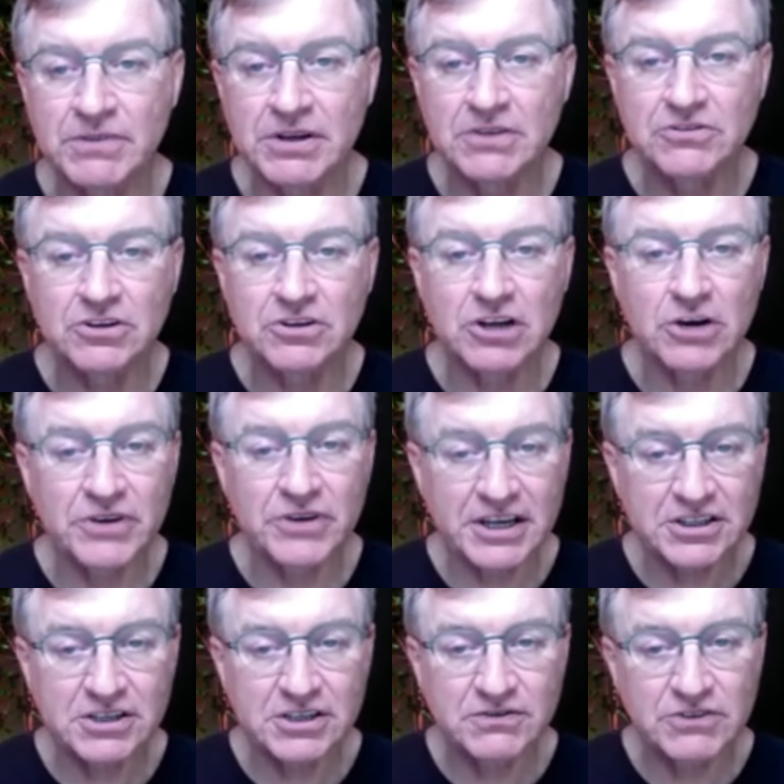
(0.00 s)
The
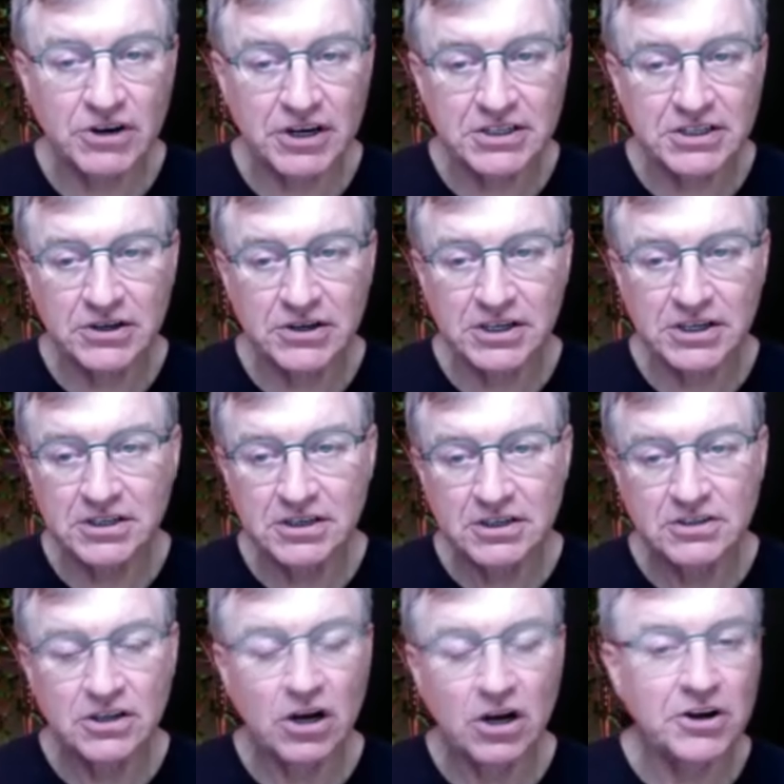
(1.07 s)
Low-Reactive Diet Guide,
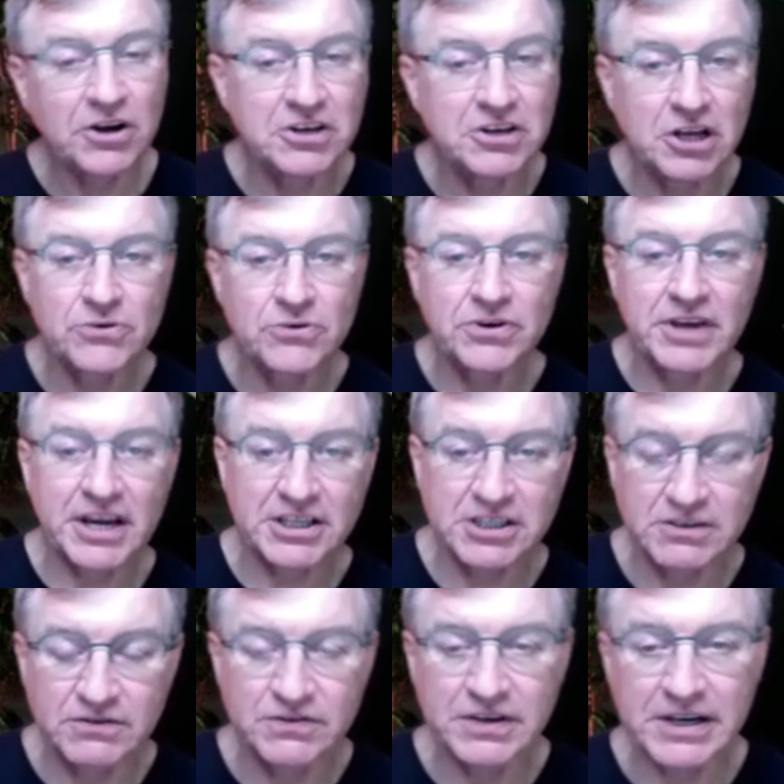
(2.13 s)
the High and Low
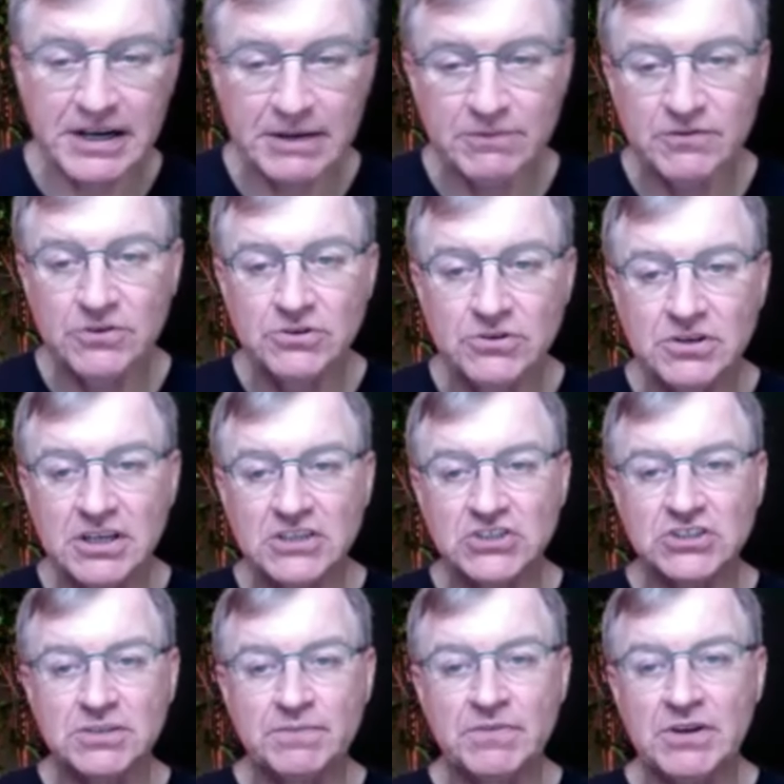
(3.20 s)
Reactive Food List,
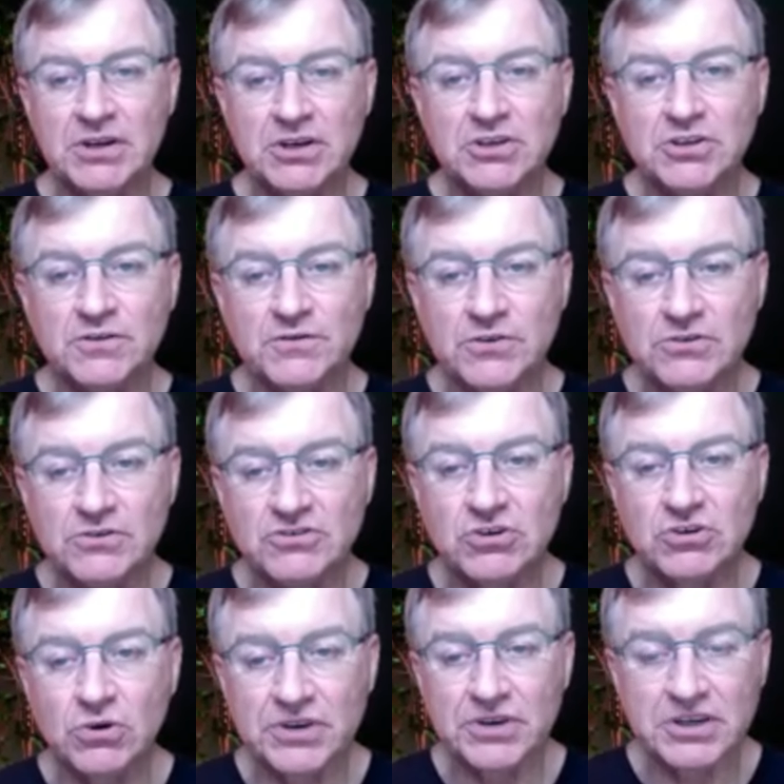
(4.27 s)
the Food
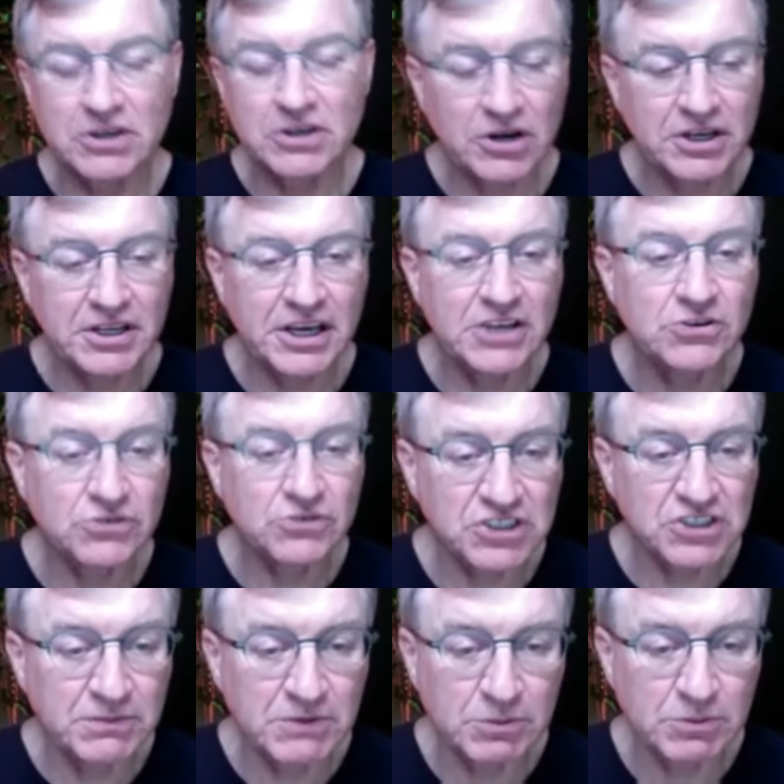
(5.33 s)
Scoring Guide, and your
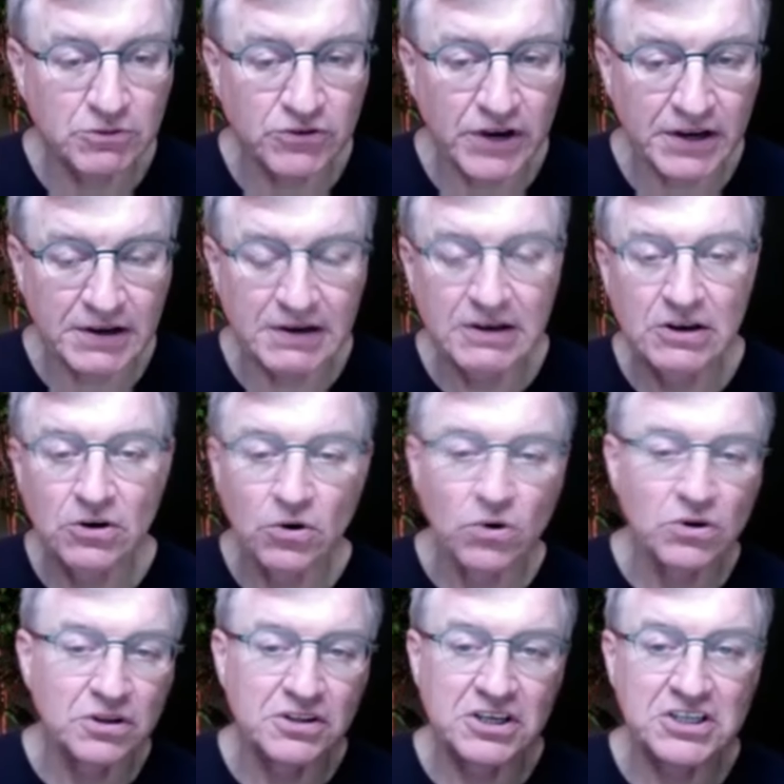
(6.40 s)
Symptom Tracker. All
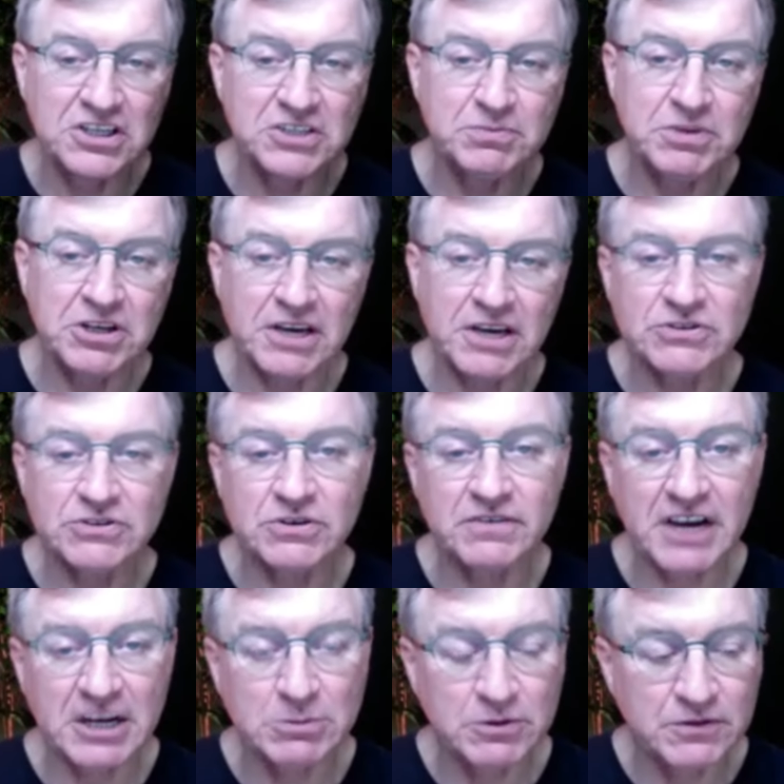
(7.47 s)
of these PDFs are
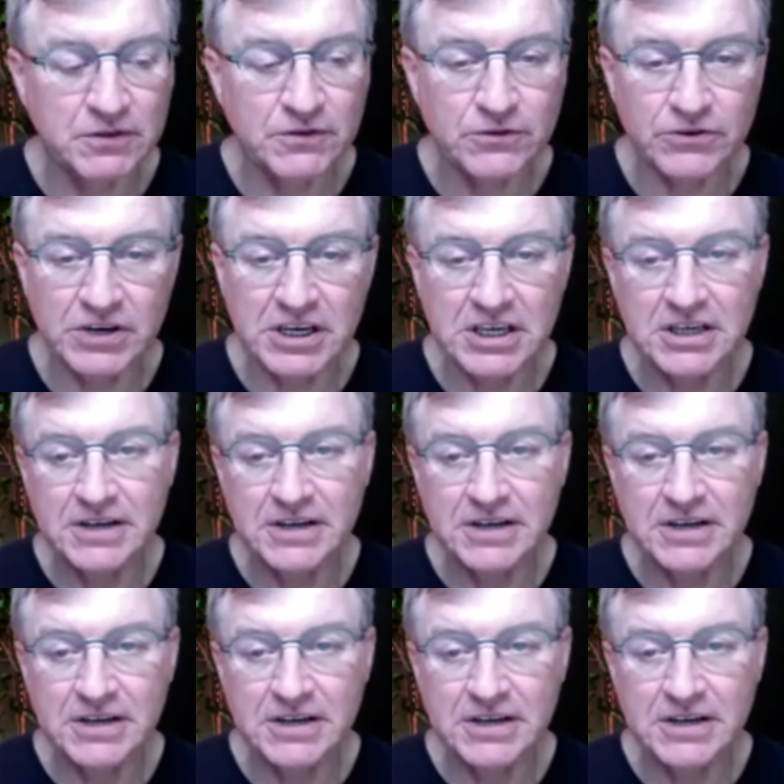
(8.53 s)
available for free.